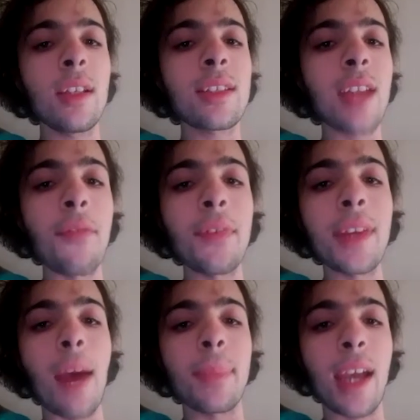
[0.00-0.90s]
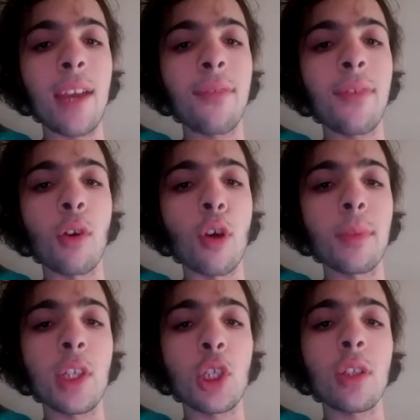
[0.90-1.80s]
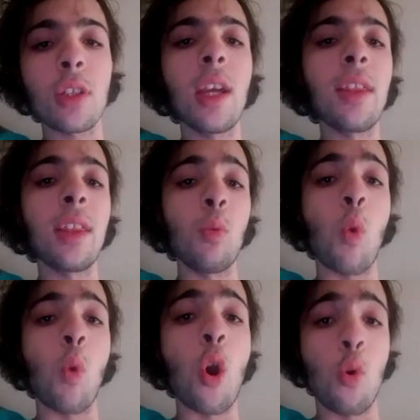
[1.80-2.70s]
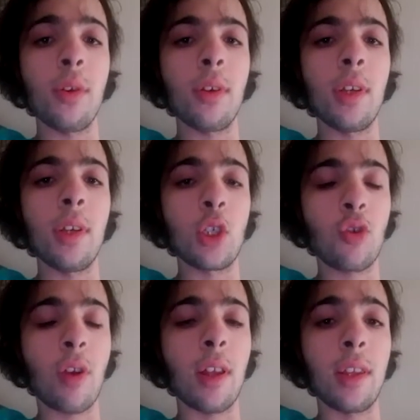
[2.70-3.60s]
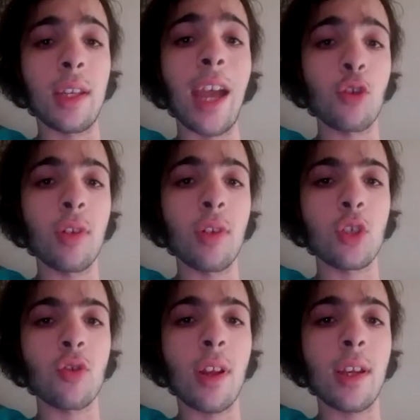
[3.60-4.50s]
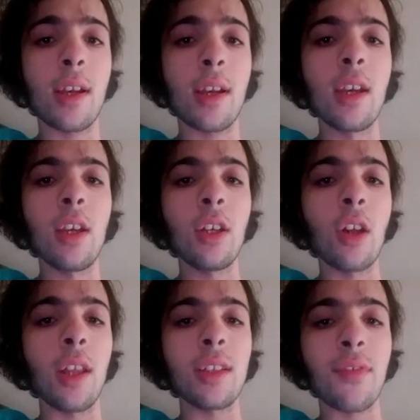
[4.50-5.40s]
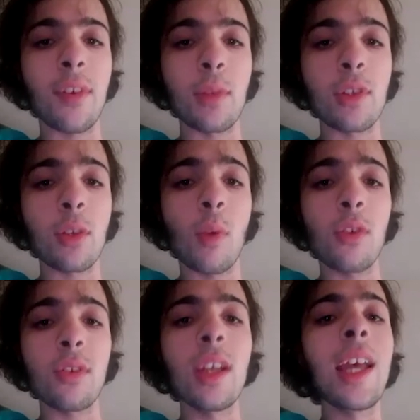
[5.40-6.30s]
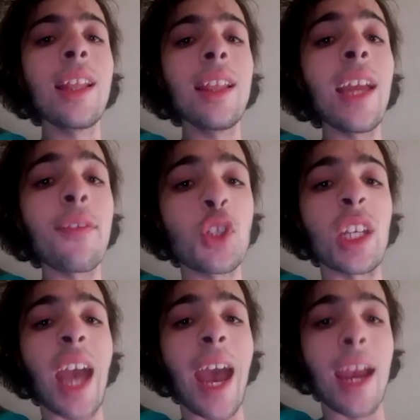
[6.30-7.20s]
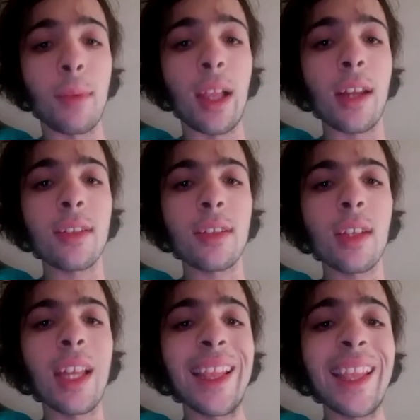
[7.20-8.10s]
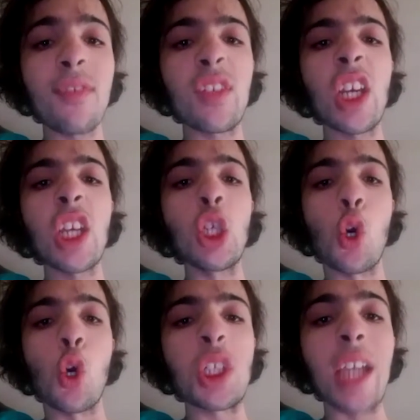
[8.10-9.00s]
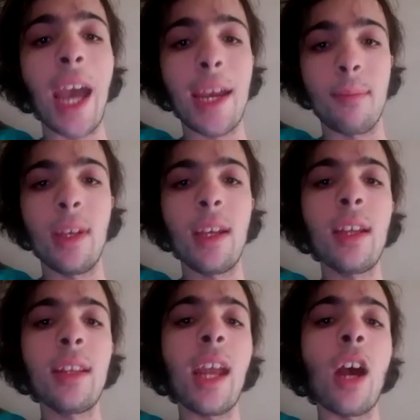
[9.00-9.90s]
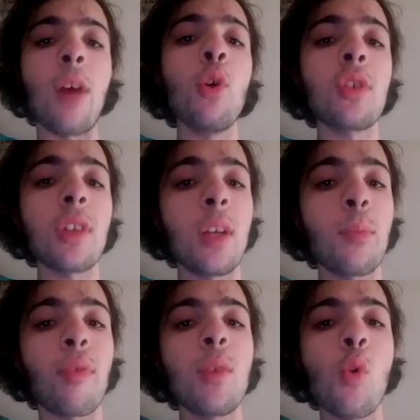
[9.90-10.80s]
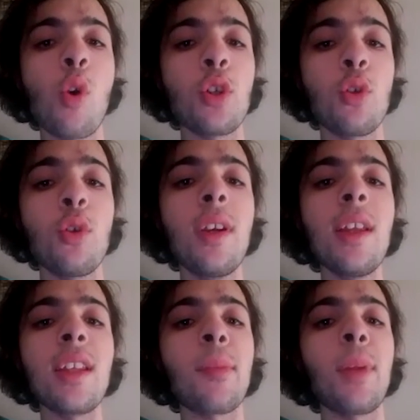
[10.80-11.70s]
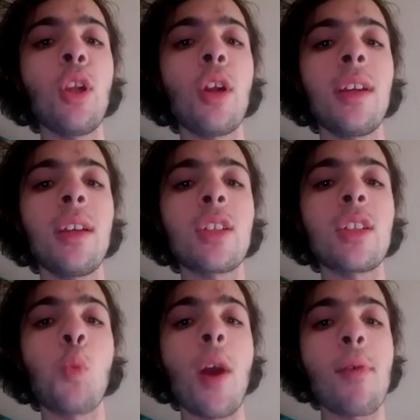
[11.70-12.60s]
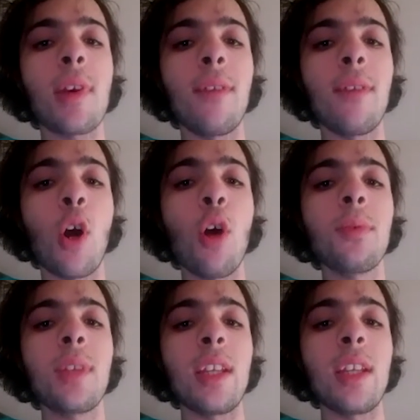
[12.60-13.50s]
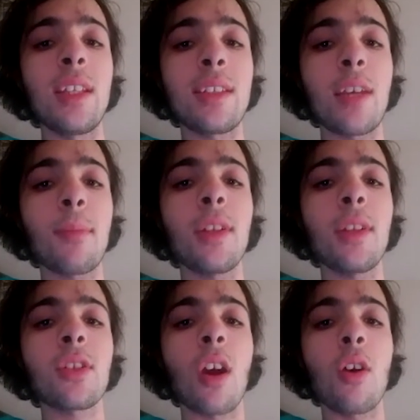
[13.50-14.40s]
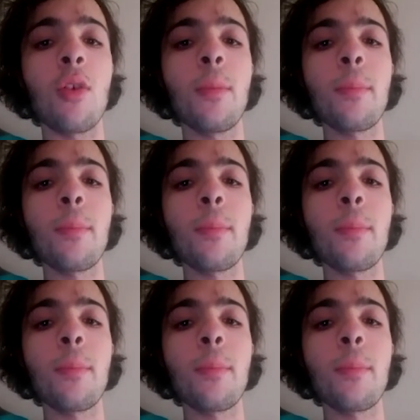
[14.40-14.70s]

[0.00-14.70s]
stuffing up the AFL competition, the world in Australia, the country in Australia, not only stuff up New South Wales. Lift your game, Gladys. Lift your game. Now, I'm also going to pre-warn you, there's going to be a lot of swearing involved in this segment. So